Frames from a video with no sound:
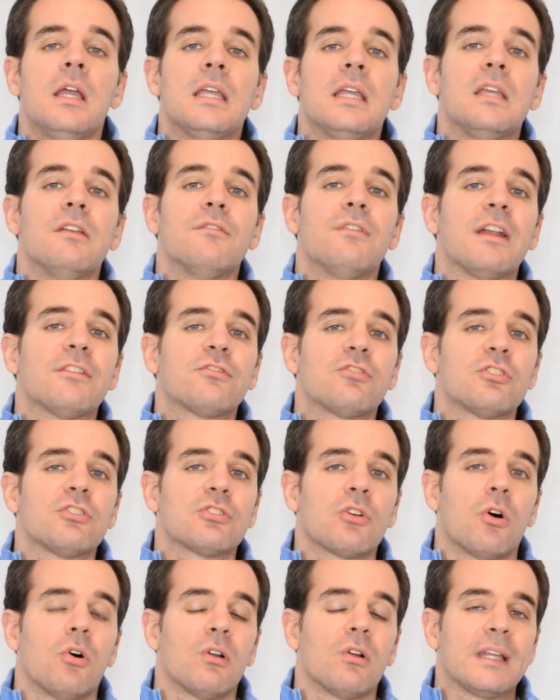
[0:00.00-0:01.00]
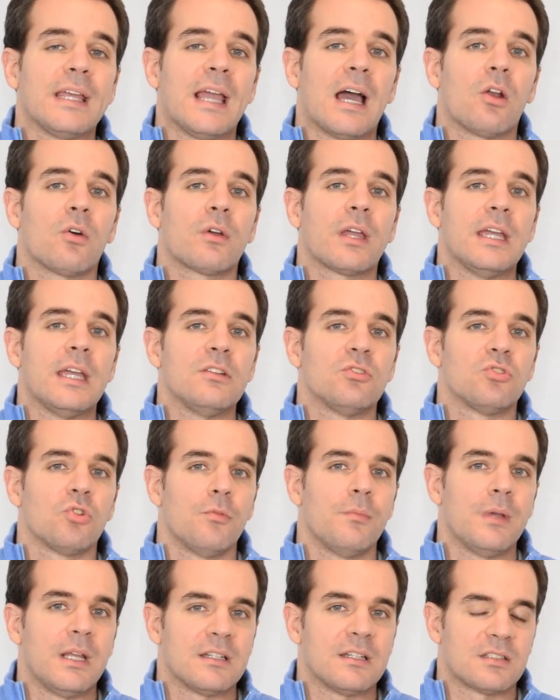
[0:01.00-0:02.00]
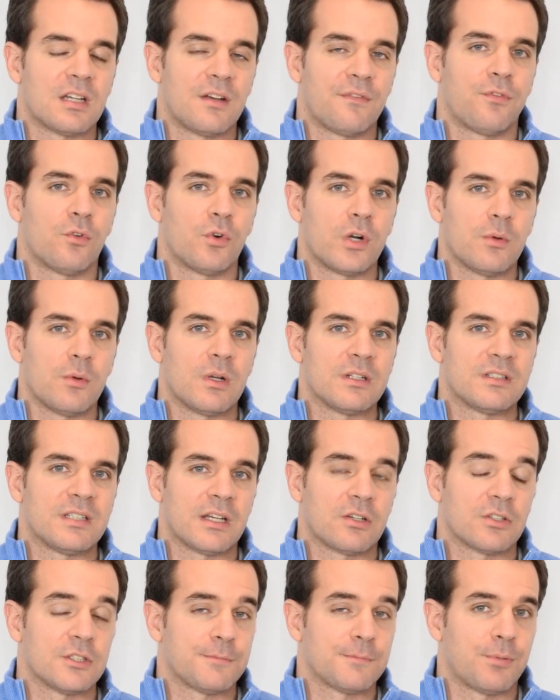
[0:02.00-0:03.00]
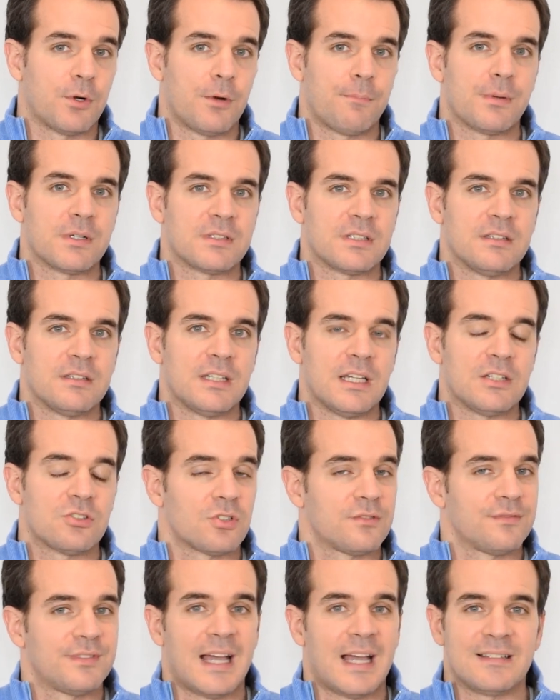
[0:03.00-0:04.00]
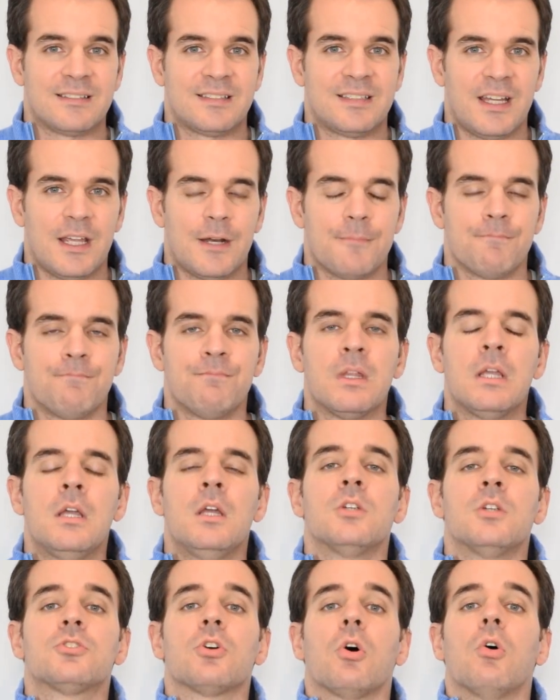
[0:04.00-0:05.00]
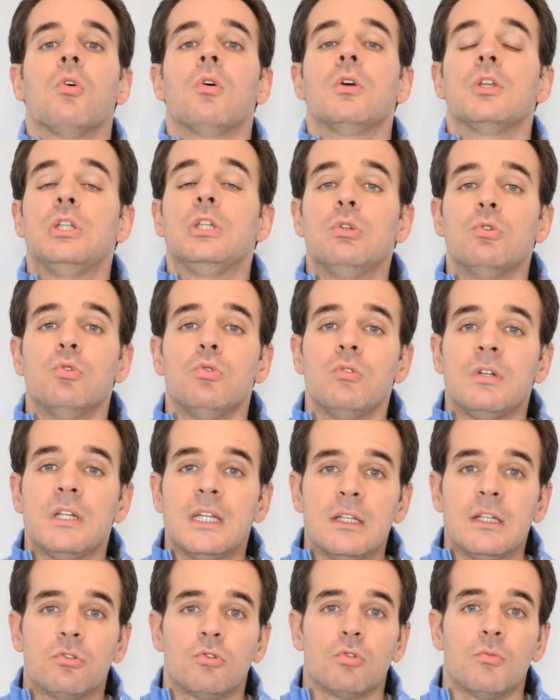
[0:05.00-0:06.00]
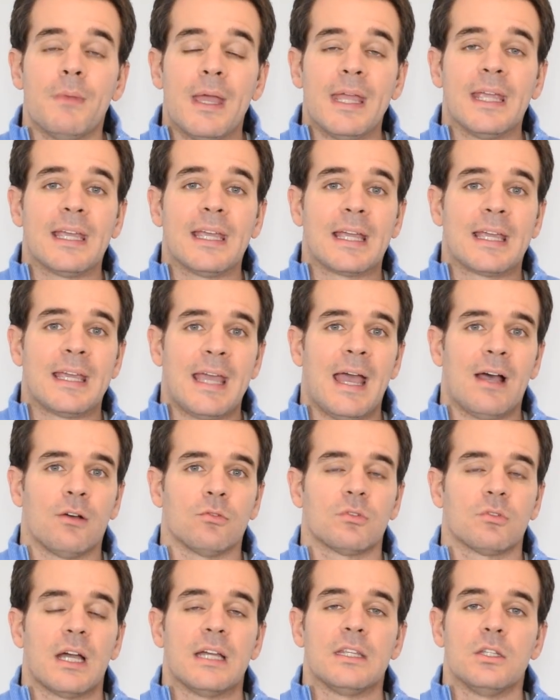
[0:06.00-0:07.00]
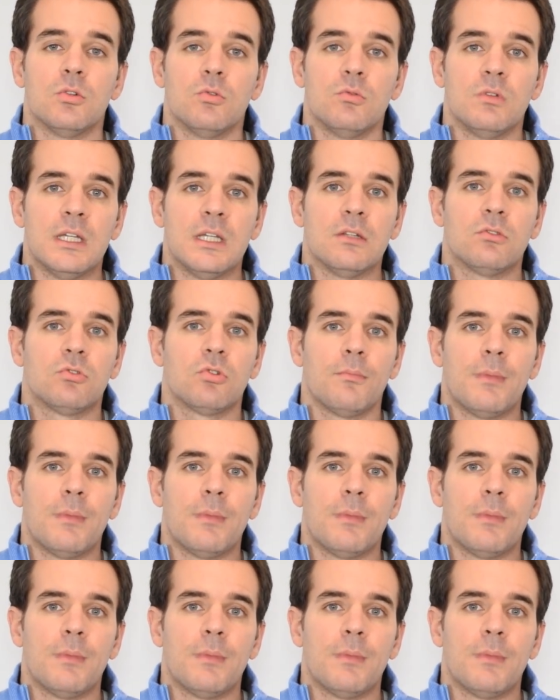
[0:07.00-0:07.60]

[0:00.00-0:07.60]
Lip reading: investors only allocate 2 minutes and 41 seconds per presentation. That's it. So you need to make it count and you need to